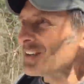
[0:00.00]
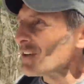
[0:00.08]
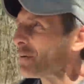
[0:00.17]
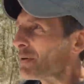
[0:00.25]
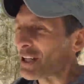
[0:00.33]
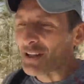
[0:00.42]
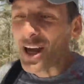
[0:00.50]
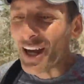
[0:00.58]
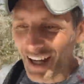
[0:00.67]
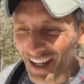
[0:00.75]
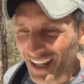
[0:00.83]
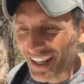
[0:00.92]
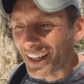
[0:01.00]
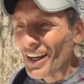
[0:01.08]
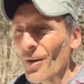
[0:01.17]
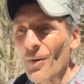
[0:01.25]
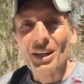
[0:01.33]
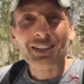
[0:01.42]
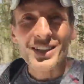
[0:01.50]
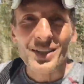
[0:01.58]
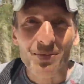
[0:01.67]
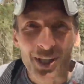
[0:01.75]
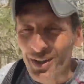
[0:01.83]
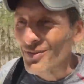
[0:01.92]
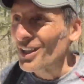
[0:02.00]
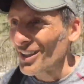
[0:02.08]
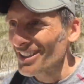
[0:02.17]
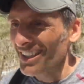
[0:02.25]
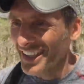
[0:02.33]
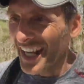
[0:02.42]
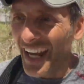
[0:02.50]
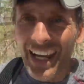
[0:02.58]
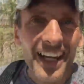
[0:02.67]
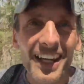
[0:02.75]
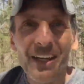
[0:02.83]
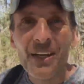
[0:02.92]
Nobody wants to be up here today.